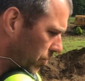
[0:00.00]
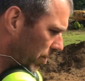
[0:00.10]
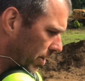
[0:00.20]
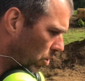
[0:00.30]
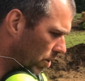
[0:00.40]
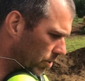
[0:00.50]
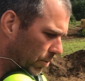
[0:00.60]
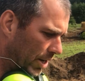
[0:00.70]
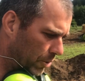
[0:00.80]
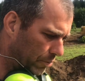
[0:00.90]
week, go on to
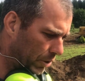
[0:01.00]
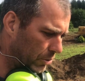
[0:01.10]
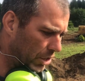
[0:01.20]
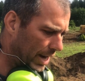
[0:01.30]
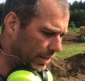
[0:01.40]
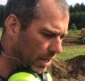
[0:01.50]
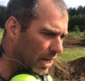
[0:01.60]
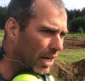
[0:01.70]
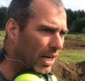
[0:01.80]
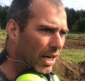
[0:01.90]
another project,
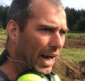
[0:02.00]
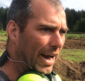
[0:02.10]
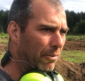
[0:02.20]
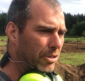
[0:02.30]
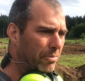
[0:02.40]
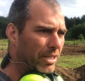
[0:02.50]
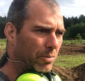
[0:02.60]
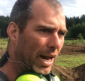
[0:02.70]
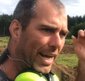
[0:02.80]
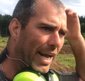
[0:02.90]
which means
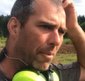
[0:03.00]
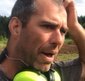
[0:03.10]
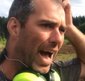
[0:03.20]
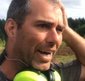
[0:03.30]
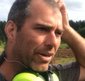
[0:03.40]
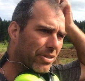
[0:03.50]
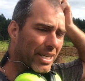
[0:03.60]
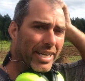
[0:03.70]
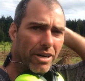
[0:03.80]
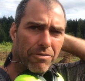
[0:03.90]
when I get it back, it'll
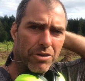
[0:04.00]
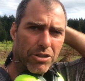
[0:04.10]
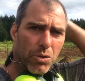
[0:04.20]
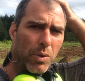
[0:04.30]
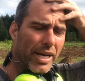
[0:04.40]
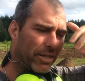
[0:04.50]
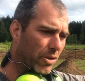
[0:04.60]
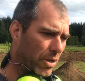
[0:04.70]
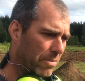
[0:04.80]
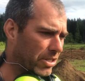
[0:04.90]
sit here for 2 weeks. So
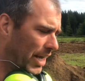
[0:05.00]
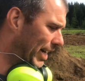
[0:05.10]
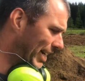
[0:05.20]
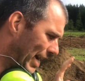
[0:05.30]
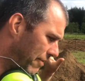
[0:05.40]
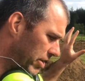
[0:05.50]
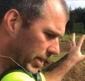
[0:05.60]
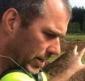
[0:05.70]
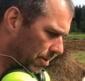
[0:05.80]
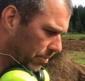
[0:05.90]
that means I got to get everything
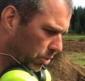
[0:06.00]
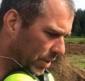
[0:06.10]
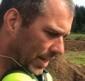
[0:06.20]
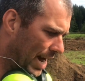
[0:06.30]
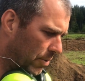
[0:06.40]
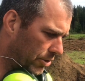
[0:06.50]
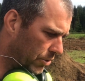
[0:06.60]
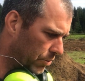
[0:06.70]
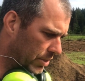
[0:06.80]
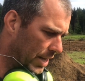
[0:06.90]
done between now and
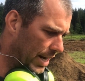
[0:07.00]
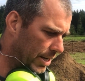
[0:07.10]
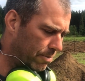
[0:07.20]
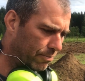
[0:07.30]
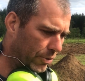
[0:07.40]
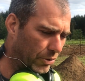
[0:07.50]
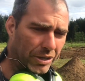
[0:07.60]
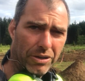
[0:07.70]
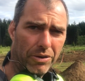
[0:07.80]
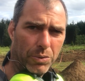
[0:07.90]
Tuesday. Project
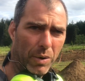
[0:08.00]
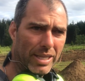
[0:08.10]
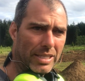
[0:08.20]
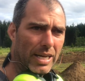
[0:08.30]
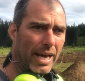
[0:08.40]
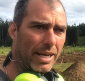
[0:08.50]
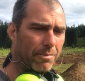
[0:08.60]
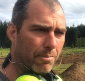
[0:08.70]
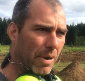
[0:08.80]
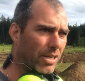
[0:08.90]
starts Wednesday,
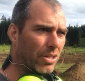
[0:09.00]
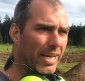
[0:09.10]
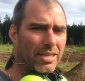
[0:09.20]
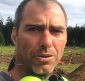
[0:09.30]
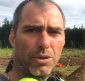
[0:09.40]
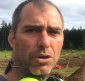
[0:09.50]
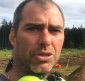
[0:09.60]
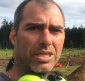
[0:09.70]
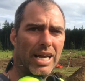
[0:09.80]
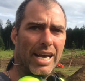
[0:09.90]
might delay it till
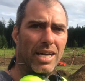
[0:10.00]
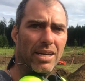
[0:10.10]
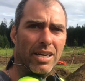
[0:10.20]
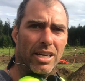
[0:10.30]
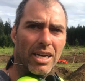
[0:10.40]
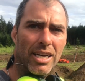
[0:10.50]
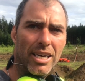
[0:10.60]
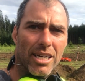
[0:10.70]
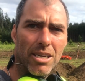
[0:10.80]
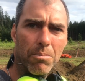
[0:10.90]
Thursday,
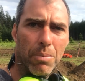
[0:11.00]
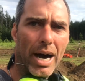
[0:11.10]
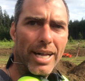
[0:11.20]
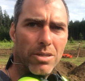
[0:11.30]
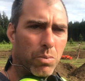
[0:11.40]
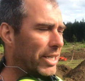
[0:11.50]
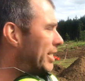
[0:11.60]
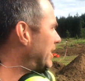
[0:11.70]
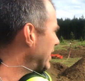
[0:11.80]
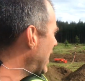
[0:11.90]
but we
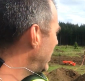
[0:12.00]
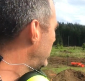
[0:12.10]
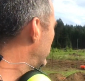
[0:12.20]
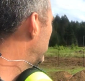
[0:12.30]
need to get as